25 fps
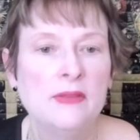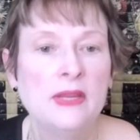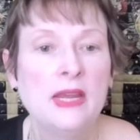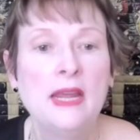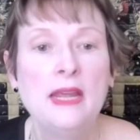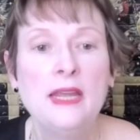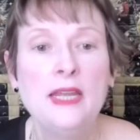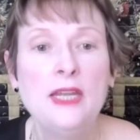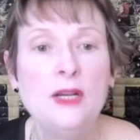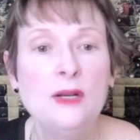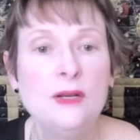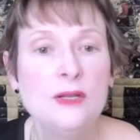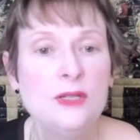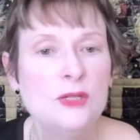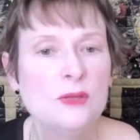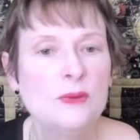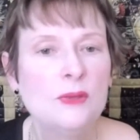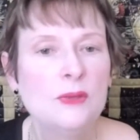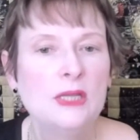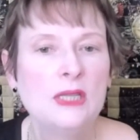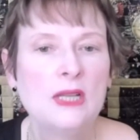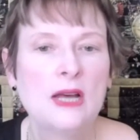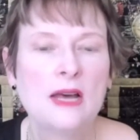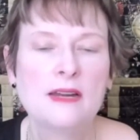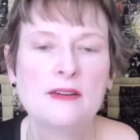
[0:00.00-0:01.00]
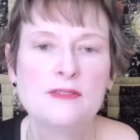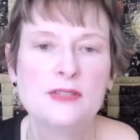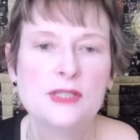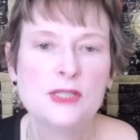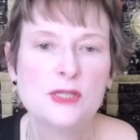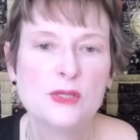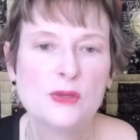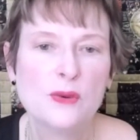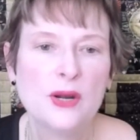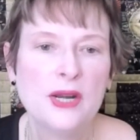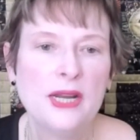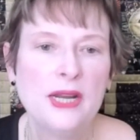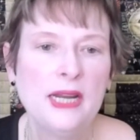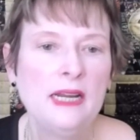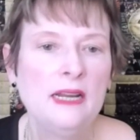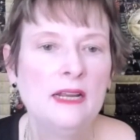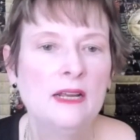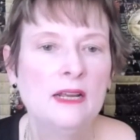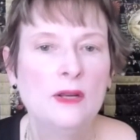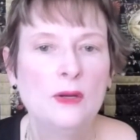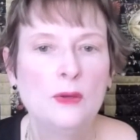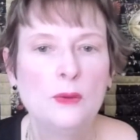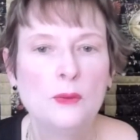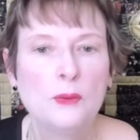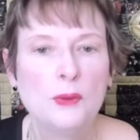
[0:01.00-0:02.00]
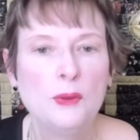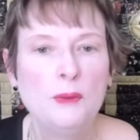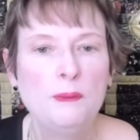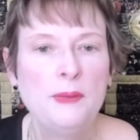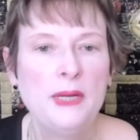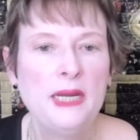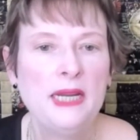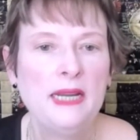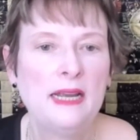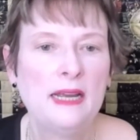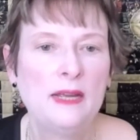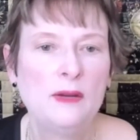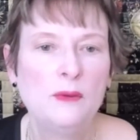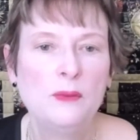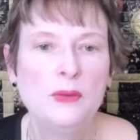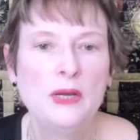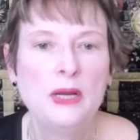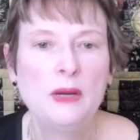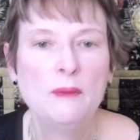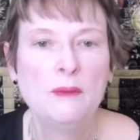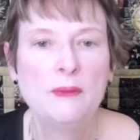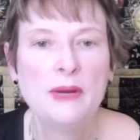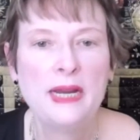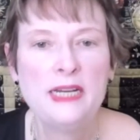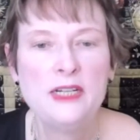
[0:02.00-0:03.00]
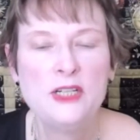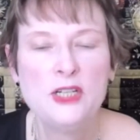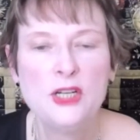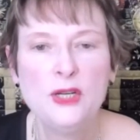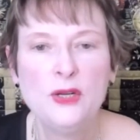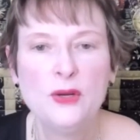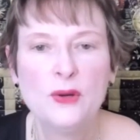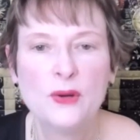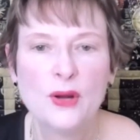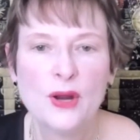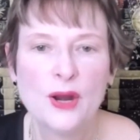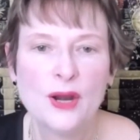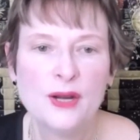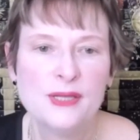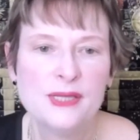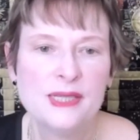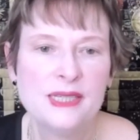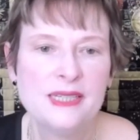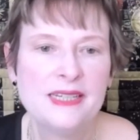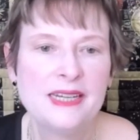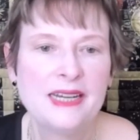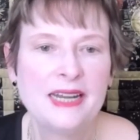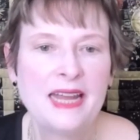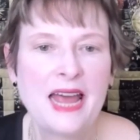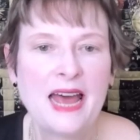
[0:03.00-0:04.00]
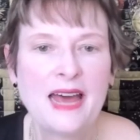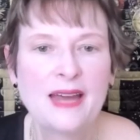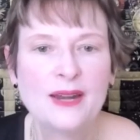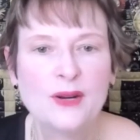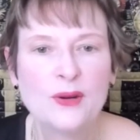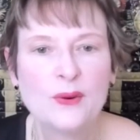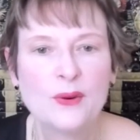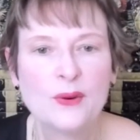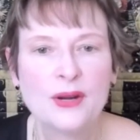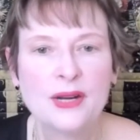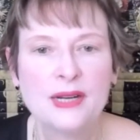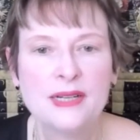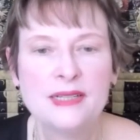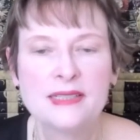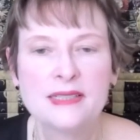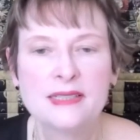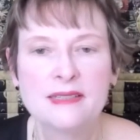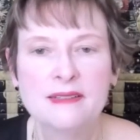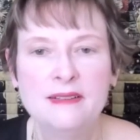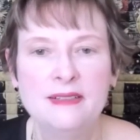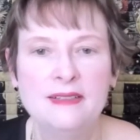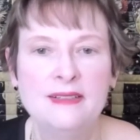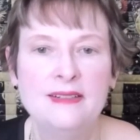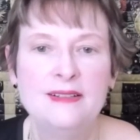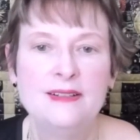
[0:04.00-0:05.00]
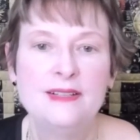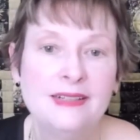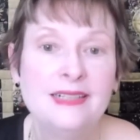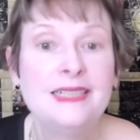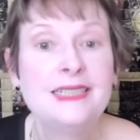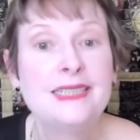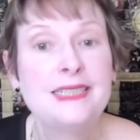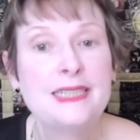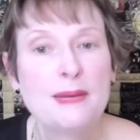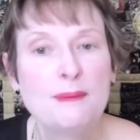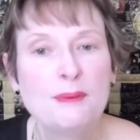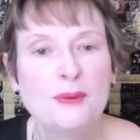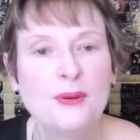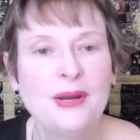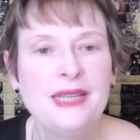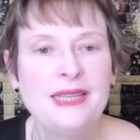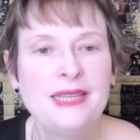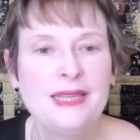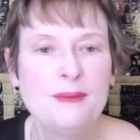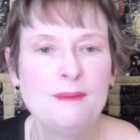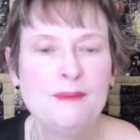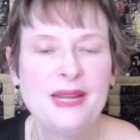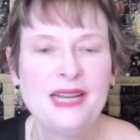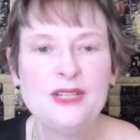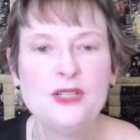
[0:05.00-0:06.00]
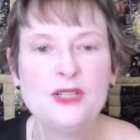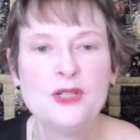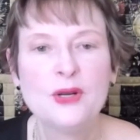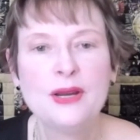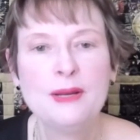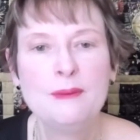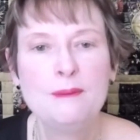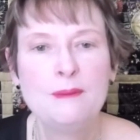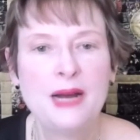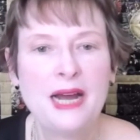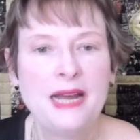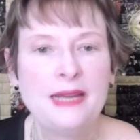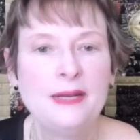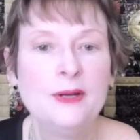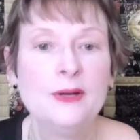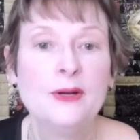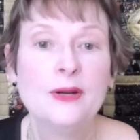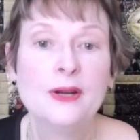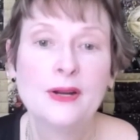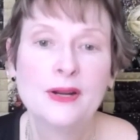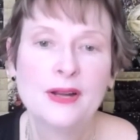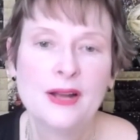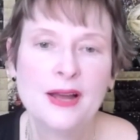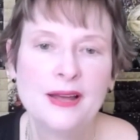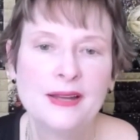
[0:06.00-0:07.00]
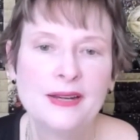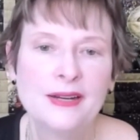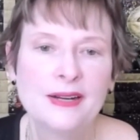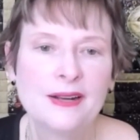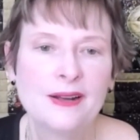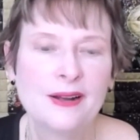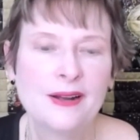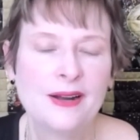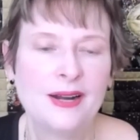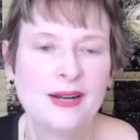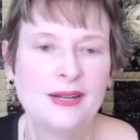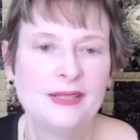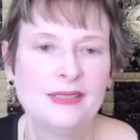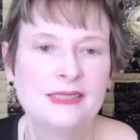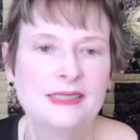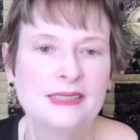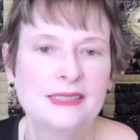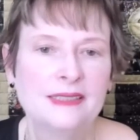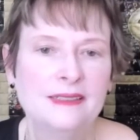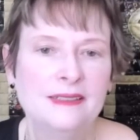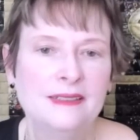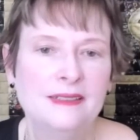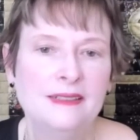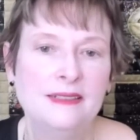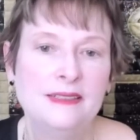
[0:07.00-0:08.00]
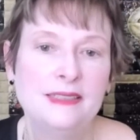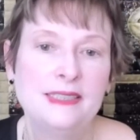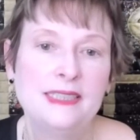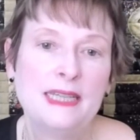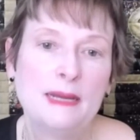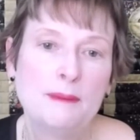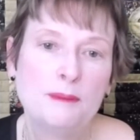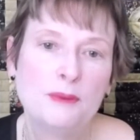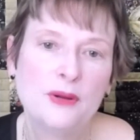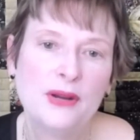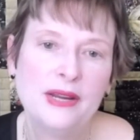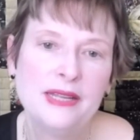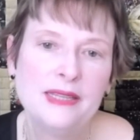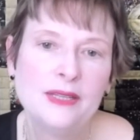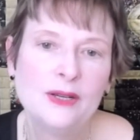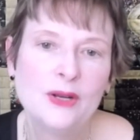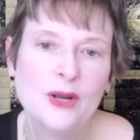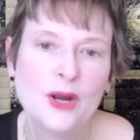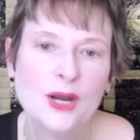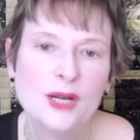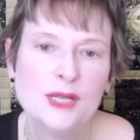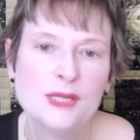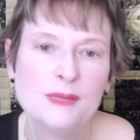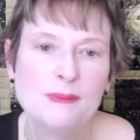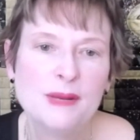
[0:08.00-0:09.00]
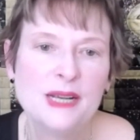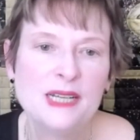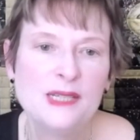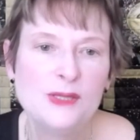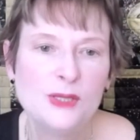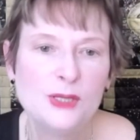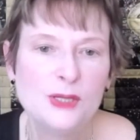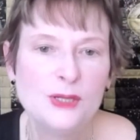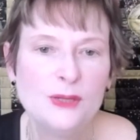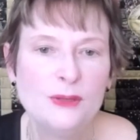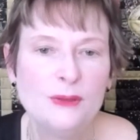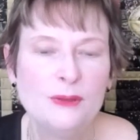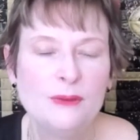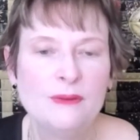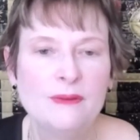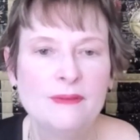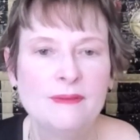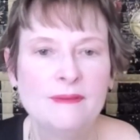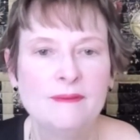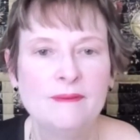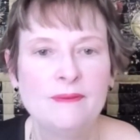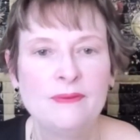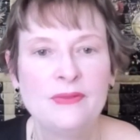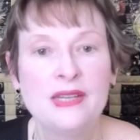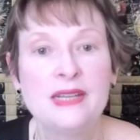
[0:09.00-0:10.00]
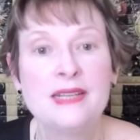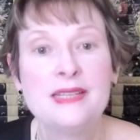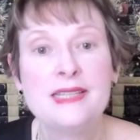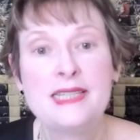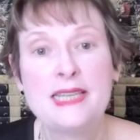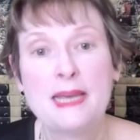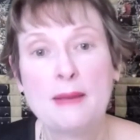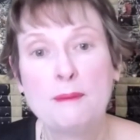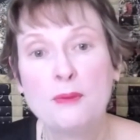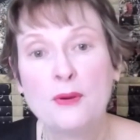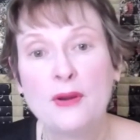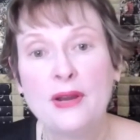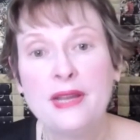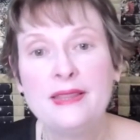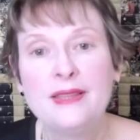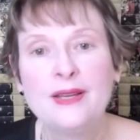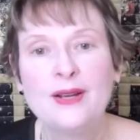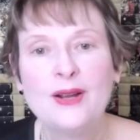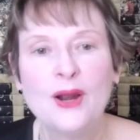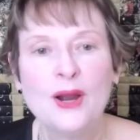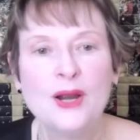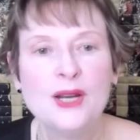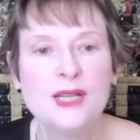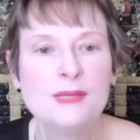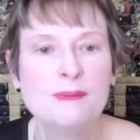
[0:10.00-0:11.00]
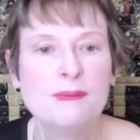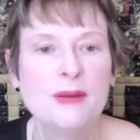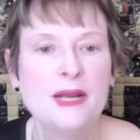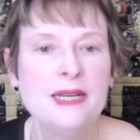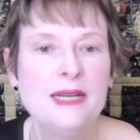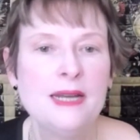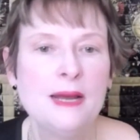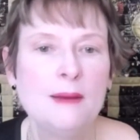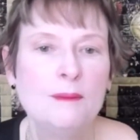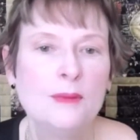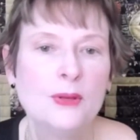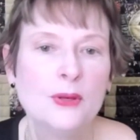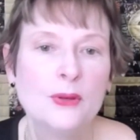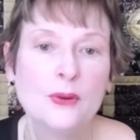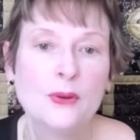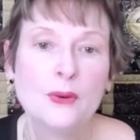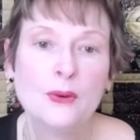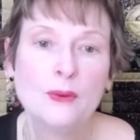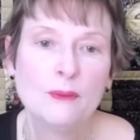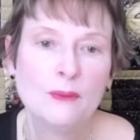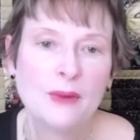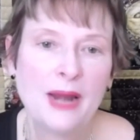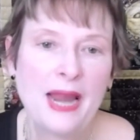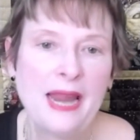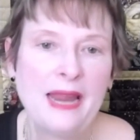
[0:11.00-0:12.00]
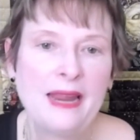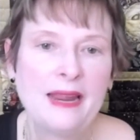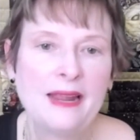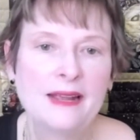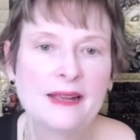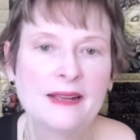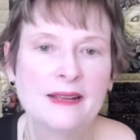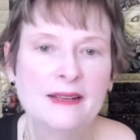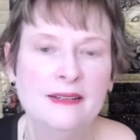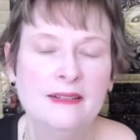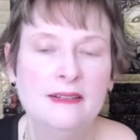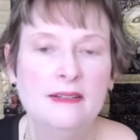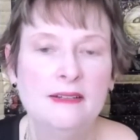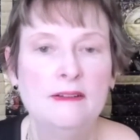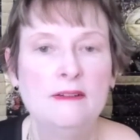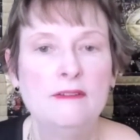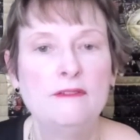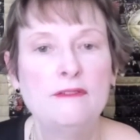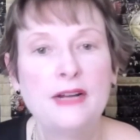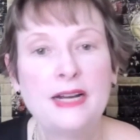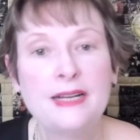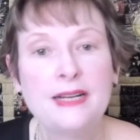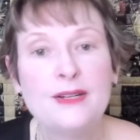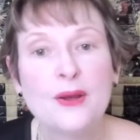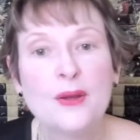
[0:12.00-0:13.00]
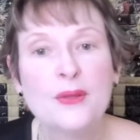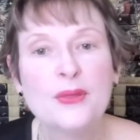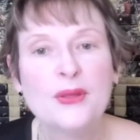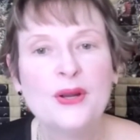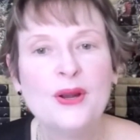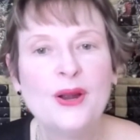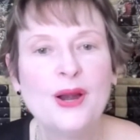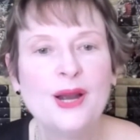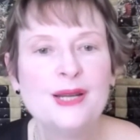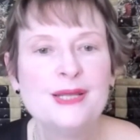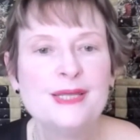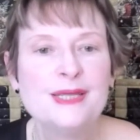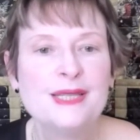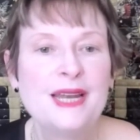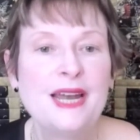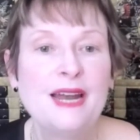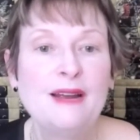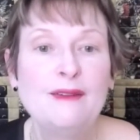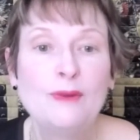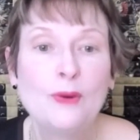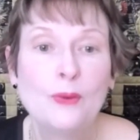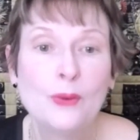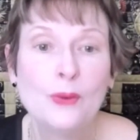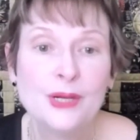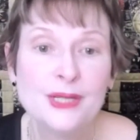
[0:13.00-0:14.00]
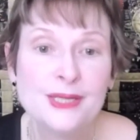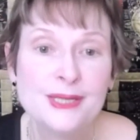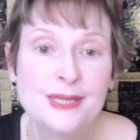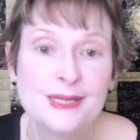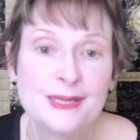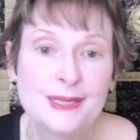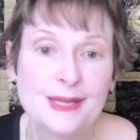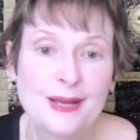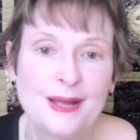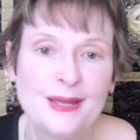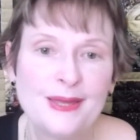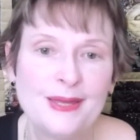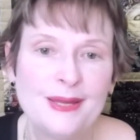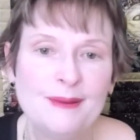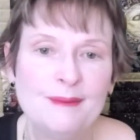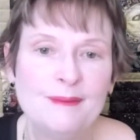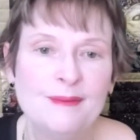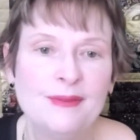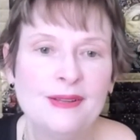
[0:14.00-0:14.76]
You can do a lot of sorting, grouping, and rearranging your cards into categories. Separate the major and minor arcana cards. Separate the cards by suit. Separate the cards by number or rank. Find all the cards that have horses on them.